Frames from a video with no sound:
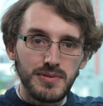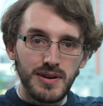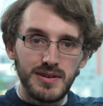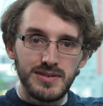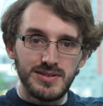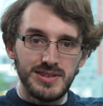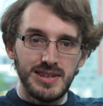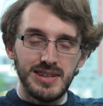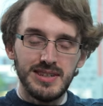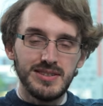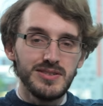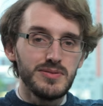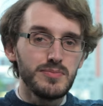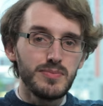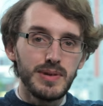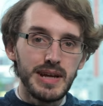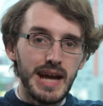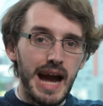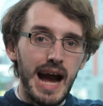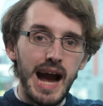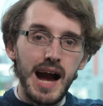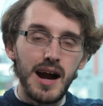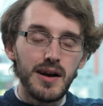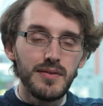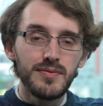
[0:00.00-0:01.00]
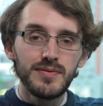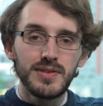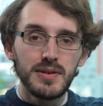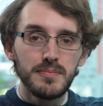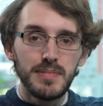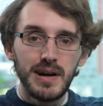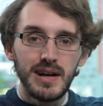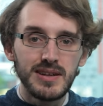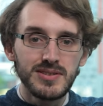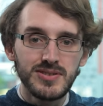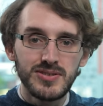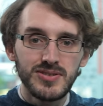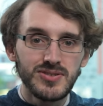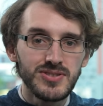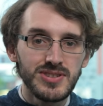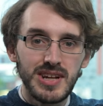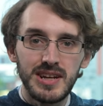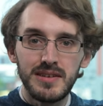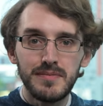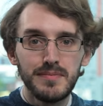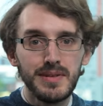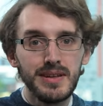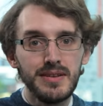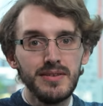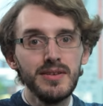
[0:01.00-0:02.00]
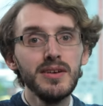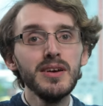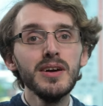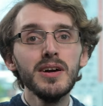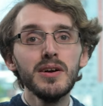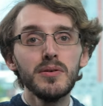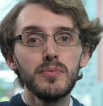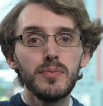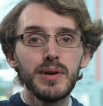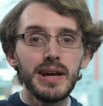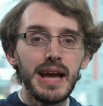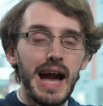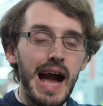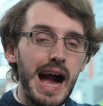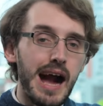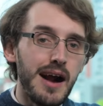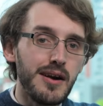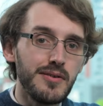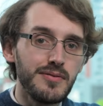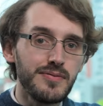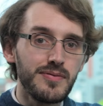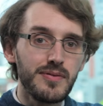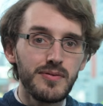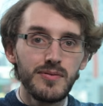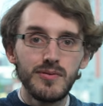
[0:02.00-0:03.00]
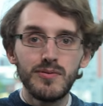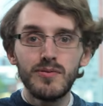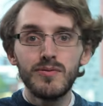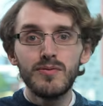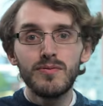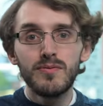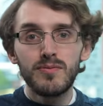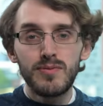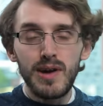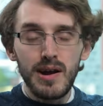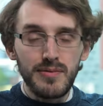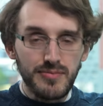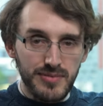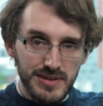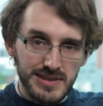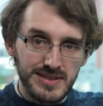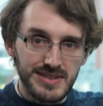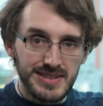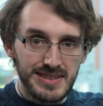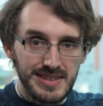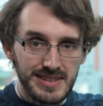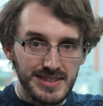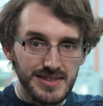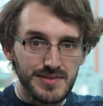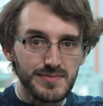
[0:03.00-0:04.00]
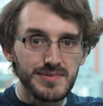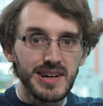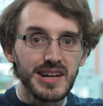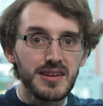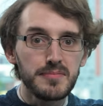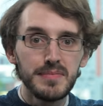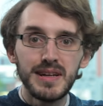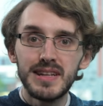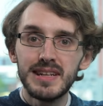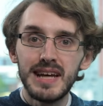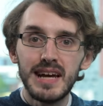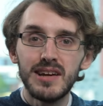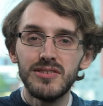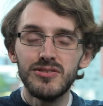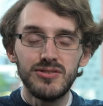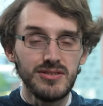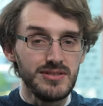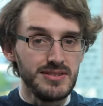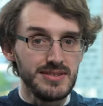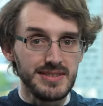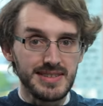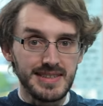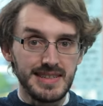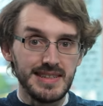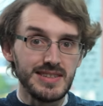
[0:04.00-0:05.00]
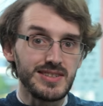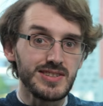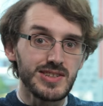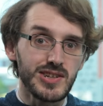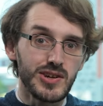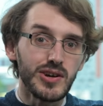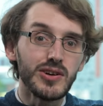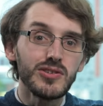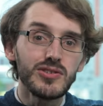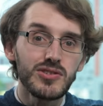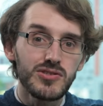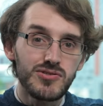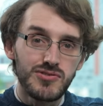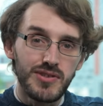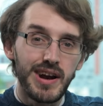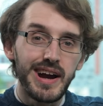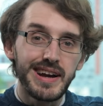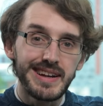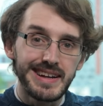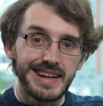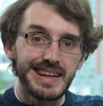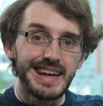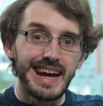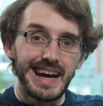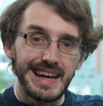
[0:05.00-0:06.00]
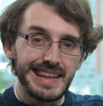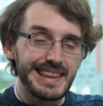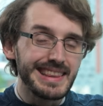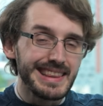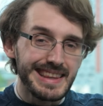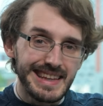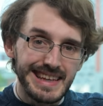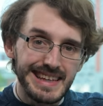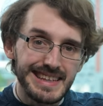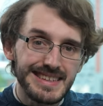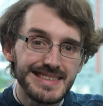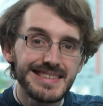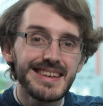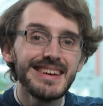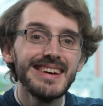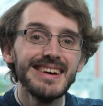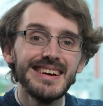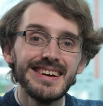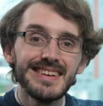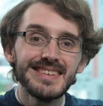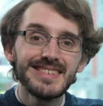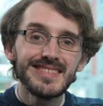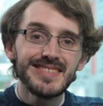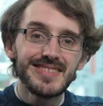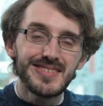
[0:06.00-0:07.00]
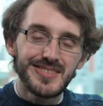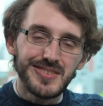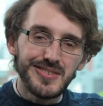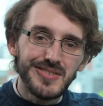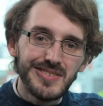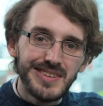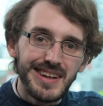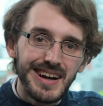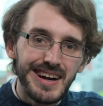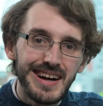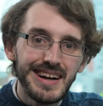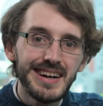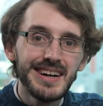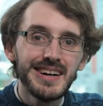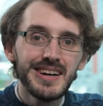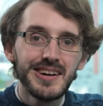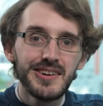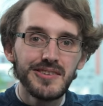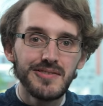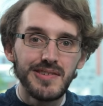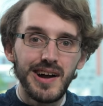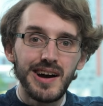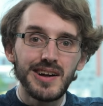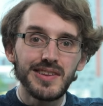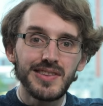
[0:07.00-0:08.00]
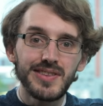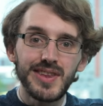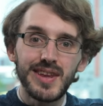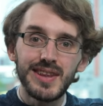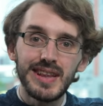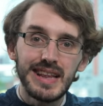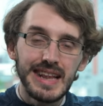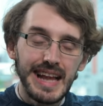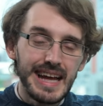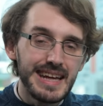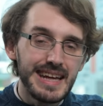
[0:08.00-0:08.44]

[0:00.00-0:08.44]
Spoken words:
process. We have the personal statement. We have references and recommendations. And it's good to try to get these sooner rather than